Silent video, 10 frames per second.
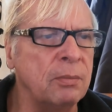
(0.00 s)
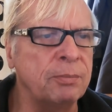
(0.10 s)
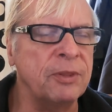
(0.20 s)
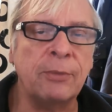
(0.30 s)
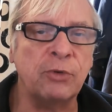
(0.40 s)

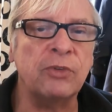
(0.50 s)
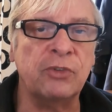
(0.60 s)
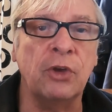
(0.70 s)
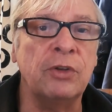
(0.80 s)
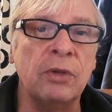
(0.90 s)
But that was always
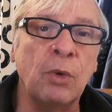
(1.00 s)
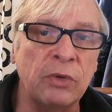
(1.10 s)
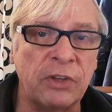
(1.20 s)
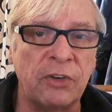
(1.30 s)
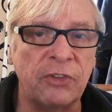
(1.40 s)
good,
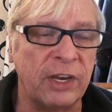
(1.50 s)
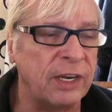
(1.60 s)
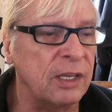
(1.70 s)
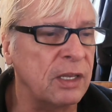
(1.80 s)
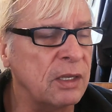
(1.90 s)
always
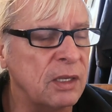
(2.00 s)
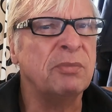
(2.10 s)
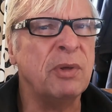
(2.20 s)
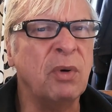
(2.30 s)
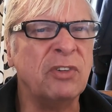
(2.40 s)
entertaining.
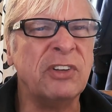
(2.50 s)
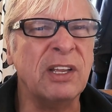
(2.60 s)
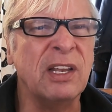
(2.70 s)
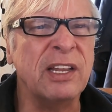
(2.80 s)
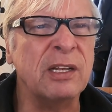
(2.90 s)
Been watching
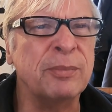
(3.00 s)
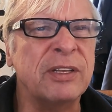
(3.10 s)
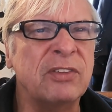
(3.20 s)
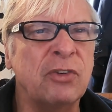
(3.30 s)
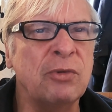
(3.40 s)
a little
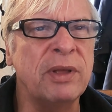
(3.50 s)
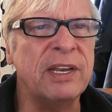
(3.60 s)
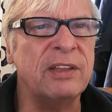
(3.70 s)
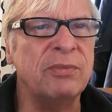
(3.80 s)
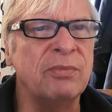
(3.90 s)
bit too
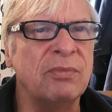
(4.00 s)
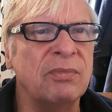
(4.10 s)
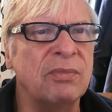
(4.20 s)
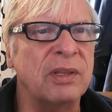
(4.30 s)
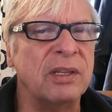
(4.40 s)
many
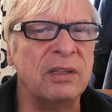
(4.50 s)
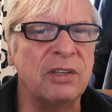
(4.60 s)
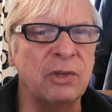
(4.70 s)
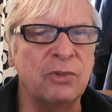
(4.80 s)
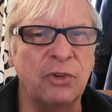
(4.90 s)

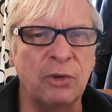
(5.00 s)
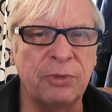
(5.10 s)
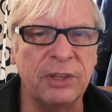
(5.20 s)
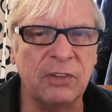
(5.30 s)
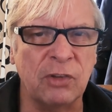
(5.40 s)
YouTube
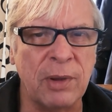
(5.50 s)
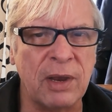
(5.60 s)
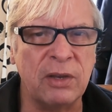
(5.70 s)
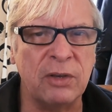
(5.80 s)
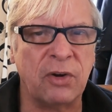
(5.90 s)
things
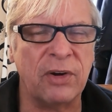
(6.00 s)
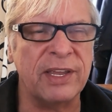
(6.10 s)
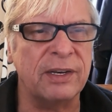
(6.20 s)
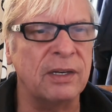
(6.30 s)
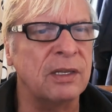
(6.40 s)
about
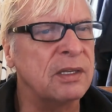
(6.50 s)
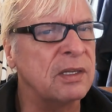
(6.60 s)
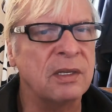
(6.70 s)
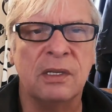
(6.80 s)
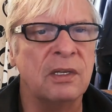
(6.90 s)
Ukraine,
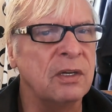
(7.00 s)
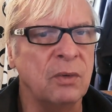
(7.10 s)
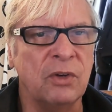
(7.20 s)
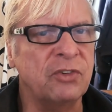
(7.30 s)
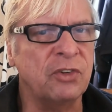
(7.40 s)

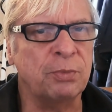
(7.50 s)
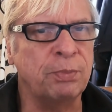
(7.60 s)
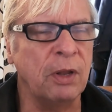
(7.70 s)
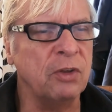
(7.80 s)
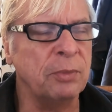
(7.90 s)
which just
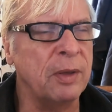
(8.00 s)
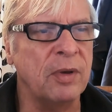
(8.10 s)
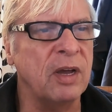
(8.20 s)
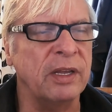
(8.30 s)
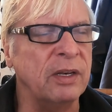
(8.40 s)
blows my
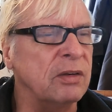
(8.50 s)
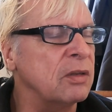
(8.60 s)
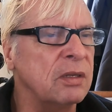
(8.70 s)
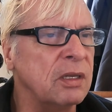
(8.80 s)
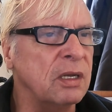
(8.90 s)
mind.
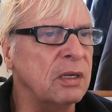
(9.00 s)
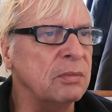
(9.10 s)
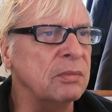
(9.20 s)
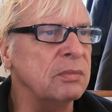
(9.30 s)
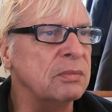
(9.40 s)

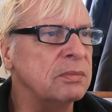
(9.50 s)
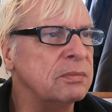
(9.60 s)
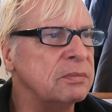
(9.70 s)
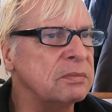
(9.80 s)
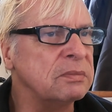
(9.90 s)

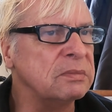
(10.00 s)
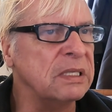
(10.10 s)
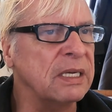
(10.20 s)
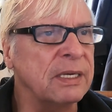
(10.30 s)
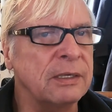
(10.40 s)

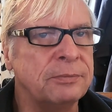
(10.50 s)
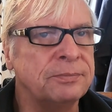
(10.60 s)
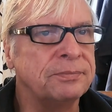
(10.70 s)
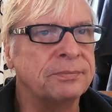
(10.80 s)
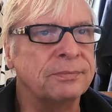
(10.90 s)

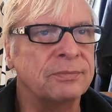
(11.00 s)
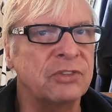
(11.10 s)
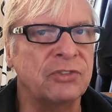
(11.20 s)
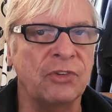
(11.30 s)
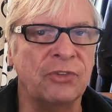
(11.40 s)

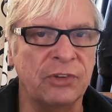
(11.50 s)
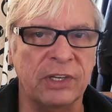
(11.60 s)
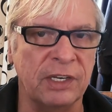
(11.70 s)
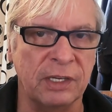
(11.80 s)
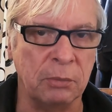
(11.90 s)
It's just
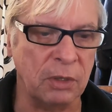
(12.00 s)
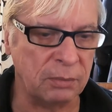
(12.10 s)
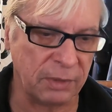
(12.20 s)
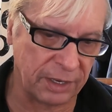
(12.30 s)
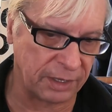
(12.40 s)
sickening,
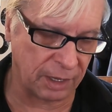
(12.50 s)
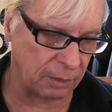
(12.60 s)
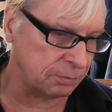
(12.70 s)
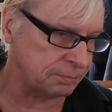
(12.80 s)
but there you go.